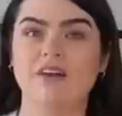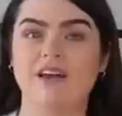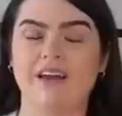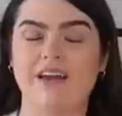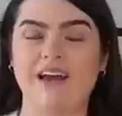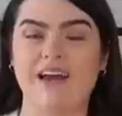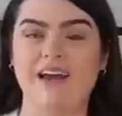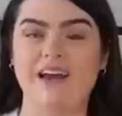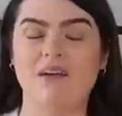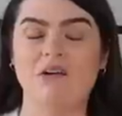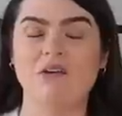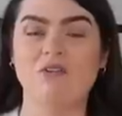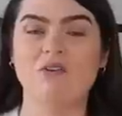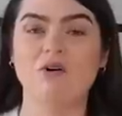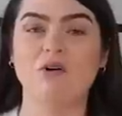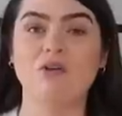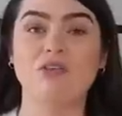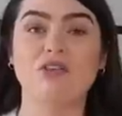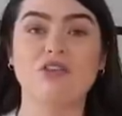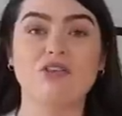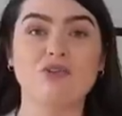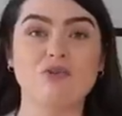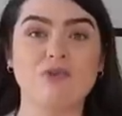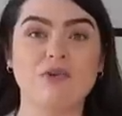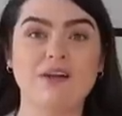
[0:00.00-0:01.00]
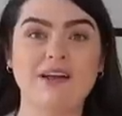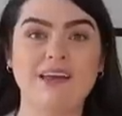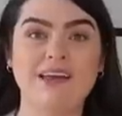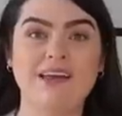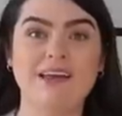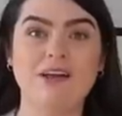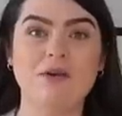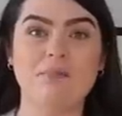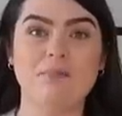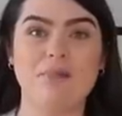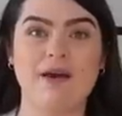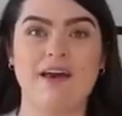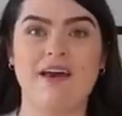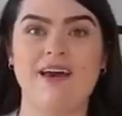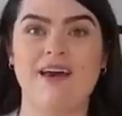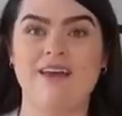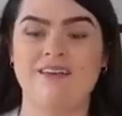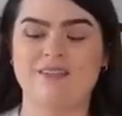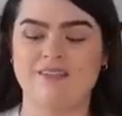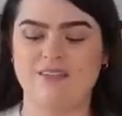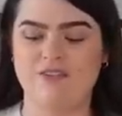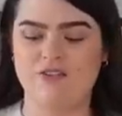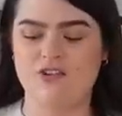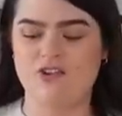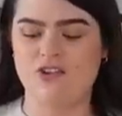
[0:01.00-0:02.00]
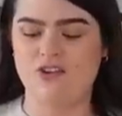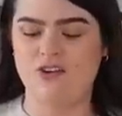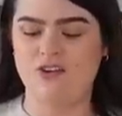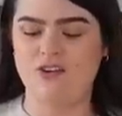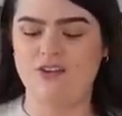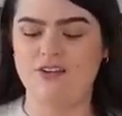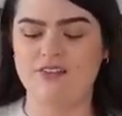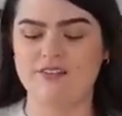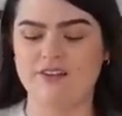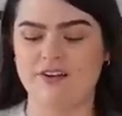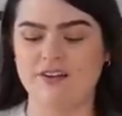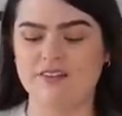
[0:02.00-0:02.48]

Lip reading: Okay, I've got three pairs of shoes.